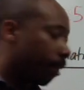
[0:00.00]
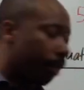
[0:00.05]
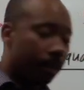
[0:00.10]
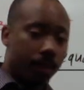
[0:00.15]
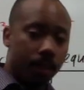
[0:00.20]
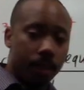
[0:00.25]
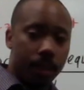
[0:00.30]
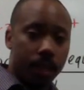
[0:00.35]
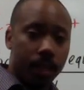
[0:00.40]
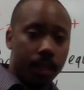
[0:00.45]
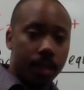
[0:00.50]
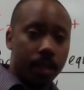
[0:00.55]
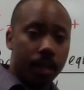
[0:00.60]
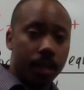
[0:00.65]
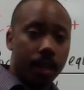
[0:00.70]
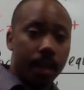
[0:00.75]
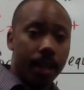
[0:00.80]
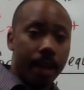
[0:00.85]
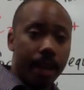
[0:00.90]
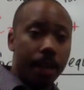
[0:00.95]

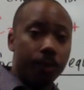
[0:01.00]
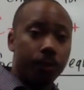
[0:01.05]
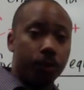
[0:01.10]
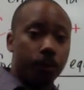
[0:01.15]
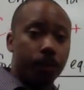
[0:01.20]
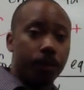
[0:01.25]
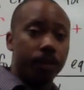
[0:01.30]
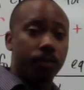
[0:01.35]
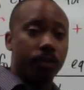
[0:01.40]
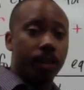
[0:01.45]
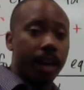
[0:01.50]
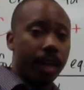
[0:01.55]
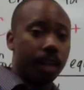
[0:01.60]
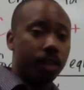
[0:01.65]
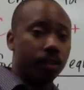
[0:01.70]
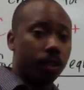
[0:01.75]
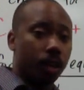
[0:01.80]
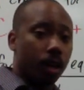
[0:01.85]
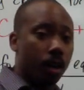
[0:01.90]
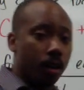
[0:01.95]
the enthalpy
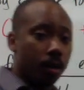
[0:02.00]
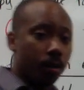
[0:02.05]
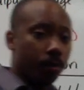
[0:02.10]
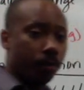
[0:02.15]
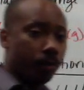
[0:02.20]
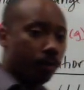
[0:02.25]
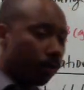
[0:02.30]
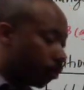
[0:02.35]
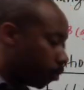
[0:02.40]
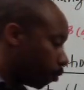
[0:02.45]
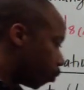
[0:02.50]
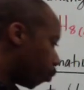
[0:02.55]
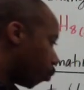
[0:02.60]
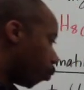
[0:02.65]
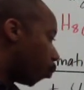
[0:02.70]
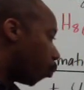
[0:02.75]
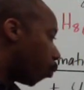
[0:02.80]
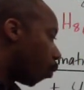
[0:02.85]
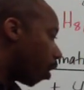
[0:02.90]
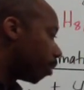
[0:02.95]
change of
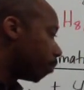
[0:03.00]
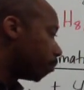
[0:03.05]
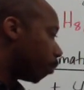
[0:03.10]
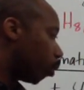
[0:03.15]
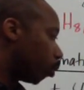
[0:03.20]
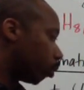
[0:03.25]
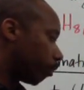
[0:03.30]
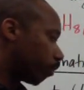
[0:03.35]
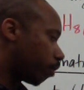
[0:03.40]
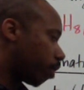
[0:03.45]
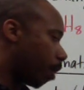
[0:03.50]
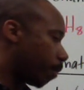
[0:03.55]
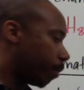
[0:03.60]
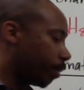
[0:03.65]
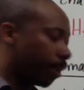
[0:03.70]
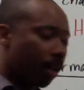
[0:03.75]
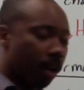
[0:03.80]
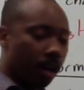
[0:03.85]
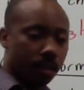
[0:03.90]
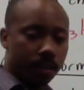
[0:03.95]
one mole of carbon
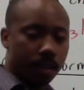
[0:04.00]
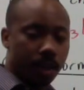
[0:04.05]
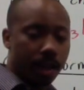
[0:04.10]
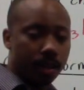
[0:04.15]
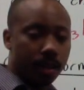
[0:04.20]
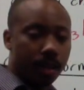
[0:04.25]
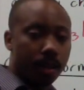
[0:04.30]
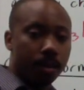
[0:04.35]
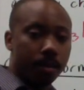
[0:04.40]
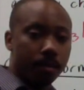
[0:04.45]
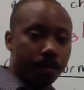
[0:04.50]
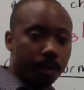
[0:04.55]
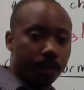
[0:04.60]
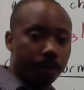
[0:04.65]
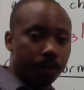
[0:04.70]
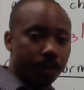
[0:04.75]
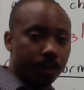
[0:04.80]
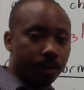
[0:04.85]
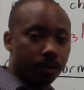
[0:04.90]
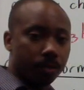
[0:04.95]
dioxide being
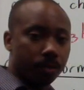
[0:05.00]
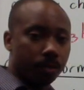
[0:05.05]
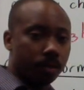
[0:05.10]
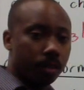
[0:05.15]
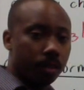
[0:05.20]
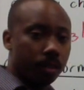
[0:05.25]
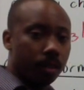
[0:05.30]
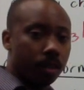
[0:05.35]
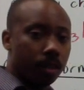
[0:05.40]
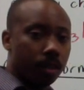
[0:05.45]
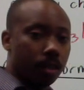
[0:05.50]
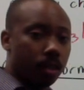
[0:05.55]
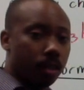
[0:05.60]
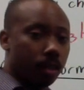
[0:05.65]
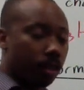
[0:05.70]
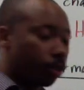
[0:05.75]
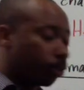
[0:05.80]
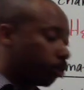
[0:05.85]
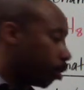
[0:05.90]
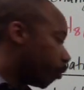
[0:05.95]
produced.
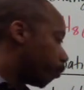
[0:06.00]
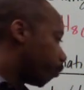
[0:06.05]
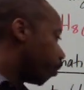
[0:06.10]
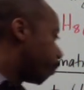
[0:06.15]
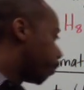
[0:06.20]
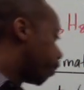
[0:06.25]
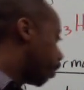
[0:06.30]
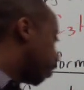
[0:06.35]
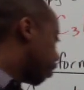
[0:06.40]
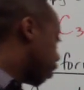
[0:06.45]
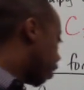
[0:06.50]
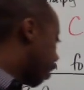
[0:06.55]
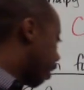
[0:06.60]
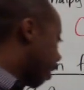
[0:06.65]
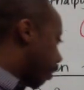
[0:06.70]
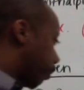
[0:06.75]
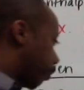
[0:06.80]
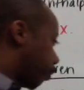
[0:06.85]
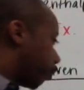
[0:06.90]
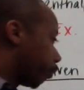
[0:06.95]
So if we put
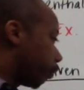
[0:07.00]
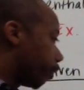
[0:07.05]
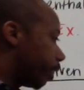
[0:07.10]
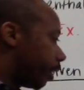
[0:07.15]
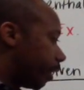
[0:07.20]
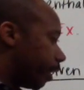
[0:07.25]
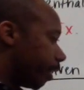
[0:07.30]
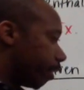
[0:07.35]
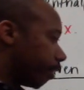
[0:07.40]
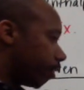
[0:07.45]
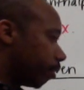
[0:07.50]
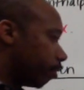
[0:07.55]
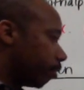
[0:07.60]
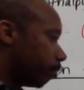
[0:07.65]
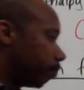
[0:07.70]
a 3 here,